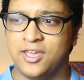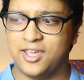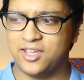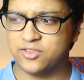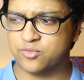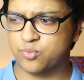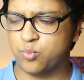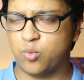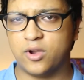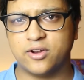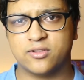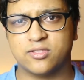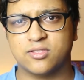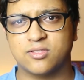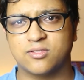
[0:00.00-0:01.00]
it's
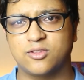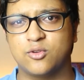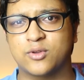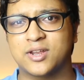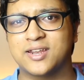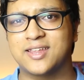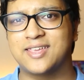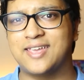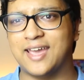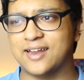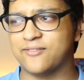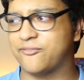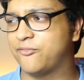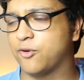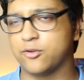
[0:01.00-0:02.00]
what you can
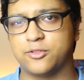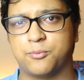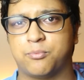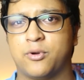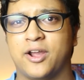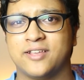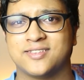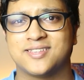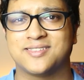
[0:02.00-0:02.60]
get for the price.